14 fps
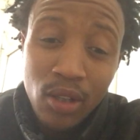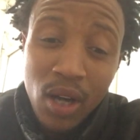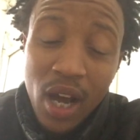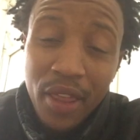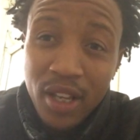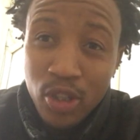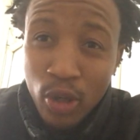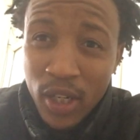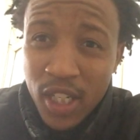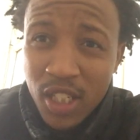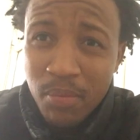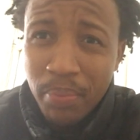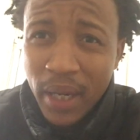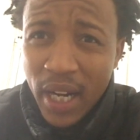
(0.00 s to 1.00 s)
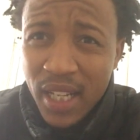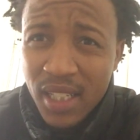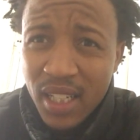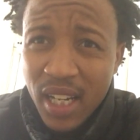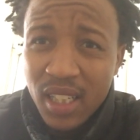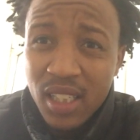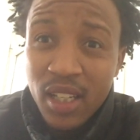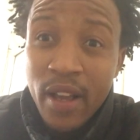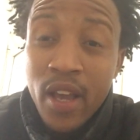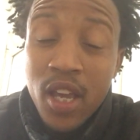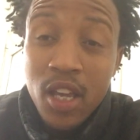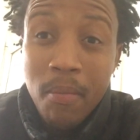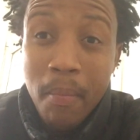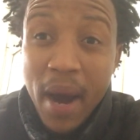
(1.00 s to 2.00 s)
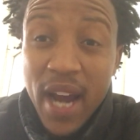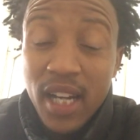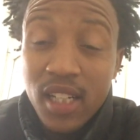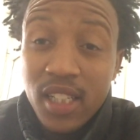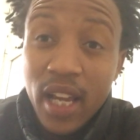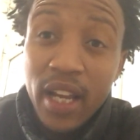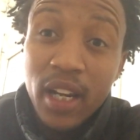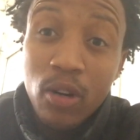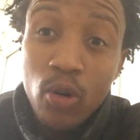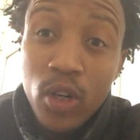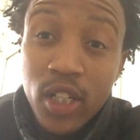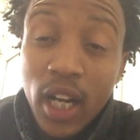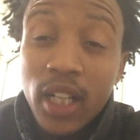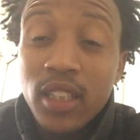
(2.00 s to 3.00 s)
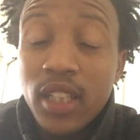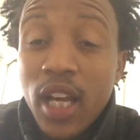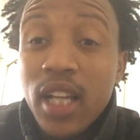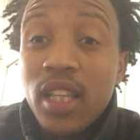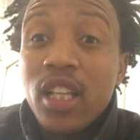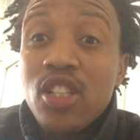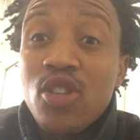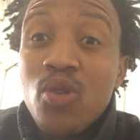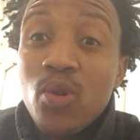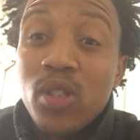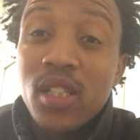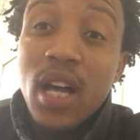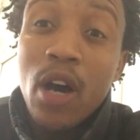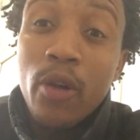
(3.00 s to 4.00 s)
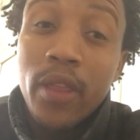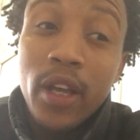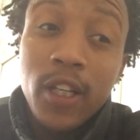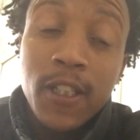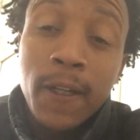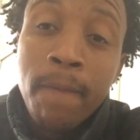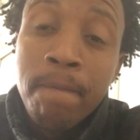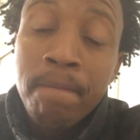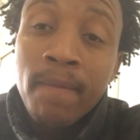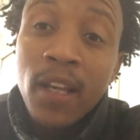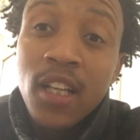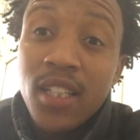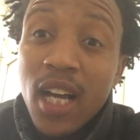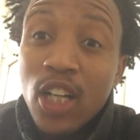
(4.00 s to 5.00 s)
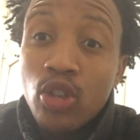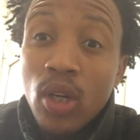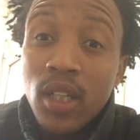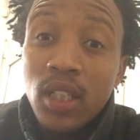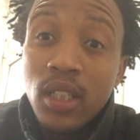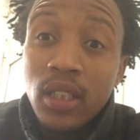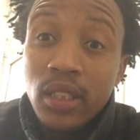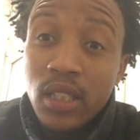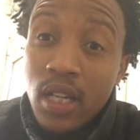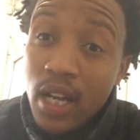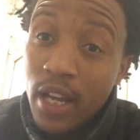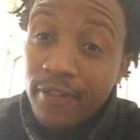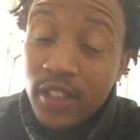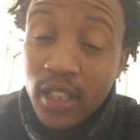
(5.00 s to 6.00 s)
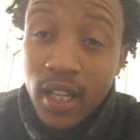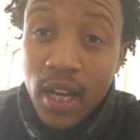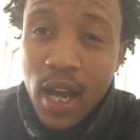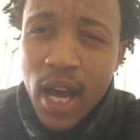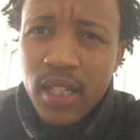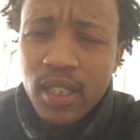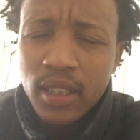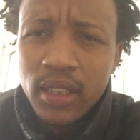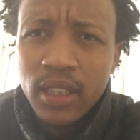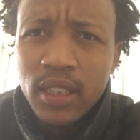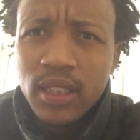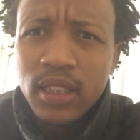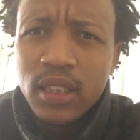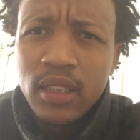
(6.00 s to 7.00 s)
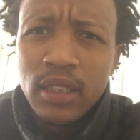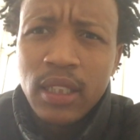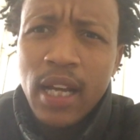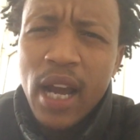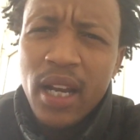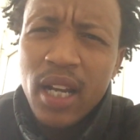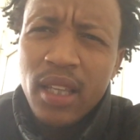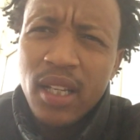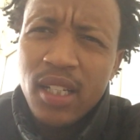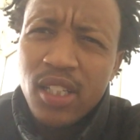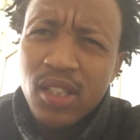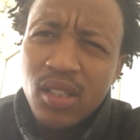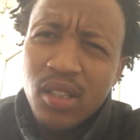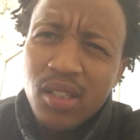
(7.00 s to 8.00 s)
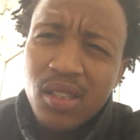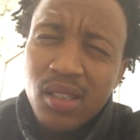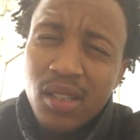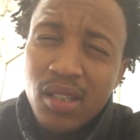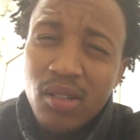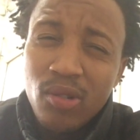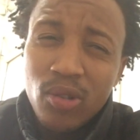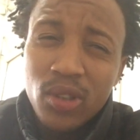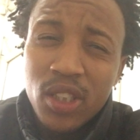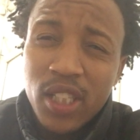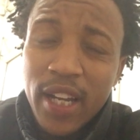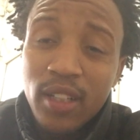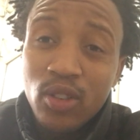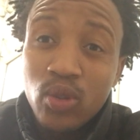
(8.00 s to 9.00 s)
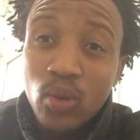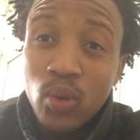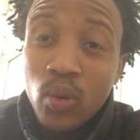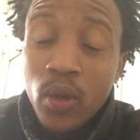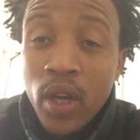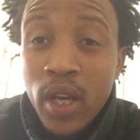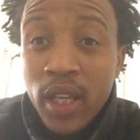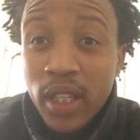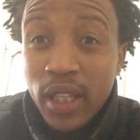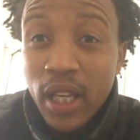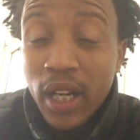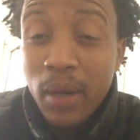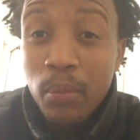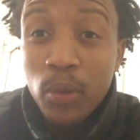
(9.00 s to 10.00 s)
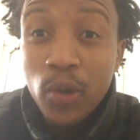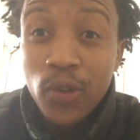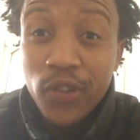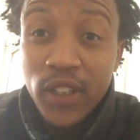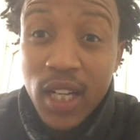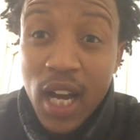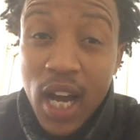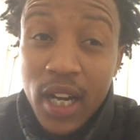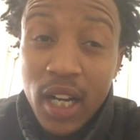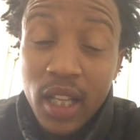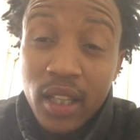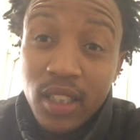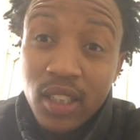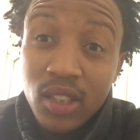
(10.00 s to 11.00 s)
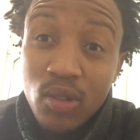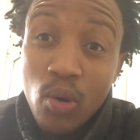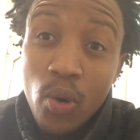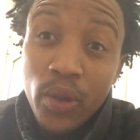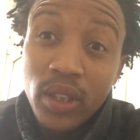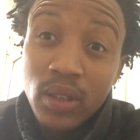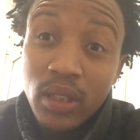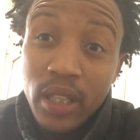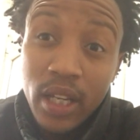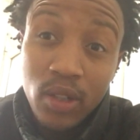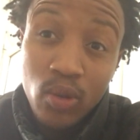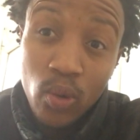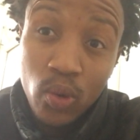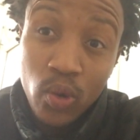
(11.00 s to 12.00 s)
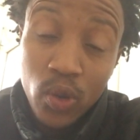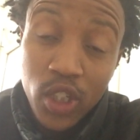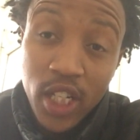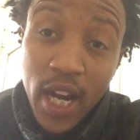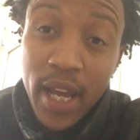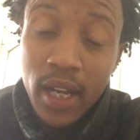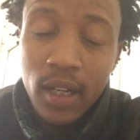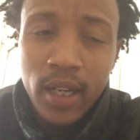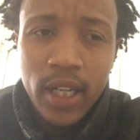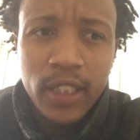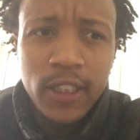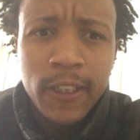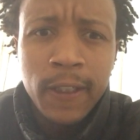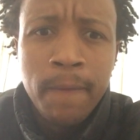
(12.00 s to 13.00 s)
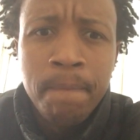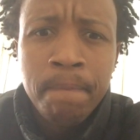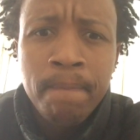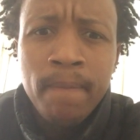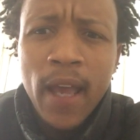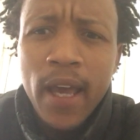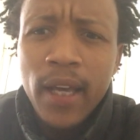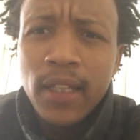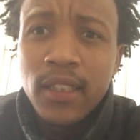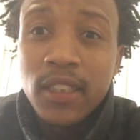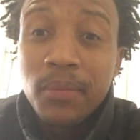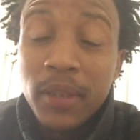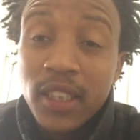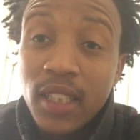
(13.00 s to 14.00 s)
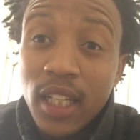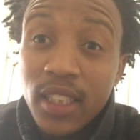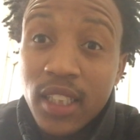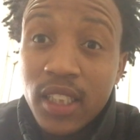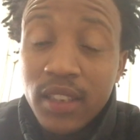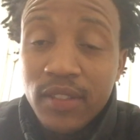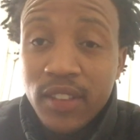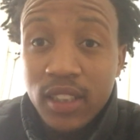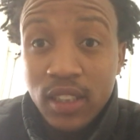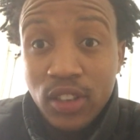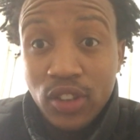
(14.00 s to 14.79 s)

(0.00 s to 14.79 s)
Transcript: Arthur Zwane is impressed, and he might sign a contract. And there's news now that he's actually left the country. He's in Canada. Is trying to get a move in Canada. He's going there to trial, and it means Kaizer Chiefs